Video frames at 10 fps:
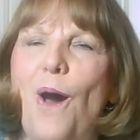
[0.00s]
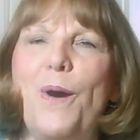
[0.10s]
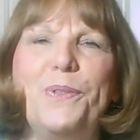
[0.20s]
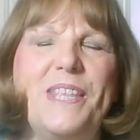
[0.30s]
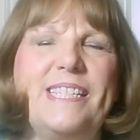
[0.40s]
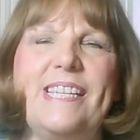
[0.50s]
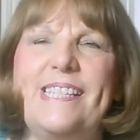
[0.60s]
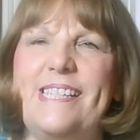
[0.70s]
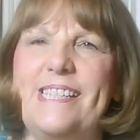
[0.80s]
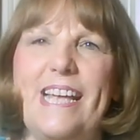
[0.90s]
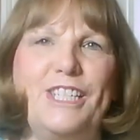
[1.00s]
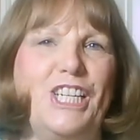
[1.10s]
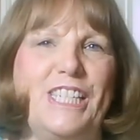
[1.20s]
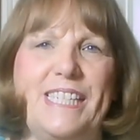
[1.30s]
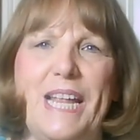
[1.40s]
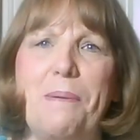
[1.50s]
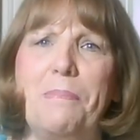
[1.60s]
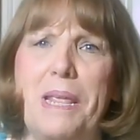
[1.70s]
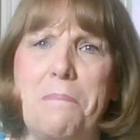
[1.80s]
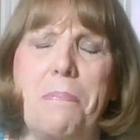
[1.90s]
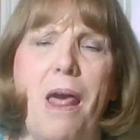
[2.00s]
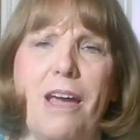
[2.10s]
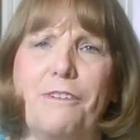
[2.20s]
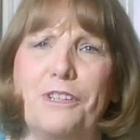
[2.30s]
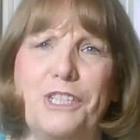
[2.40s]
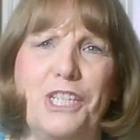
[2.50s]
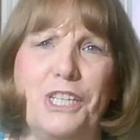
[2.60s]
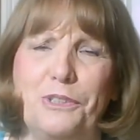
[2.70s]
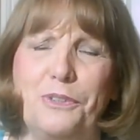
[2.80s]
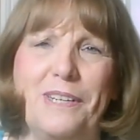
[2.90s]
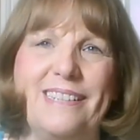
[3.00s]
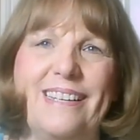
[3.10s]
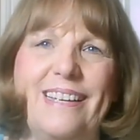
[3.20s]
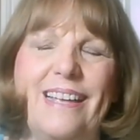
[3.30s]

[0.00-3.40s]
Oh, this is such a stumbling block for children.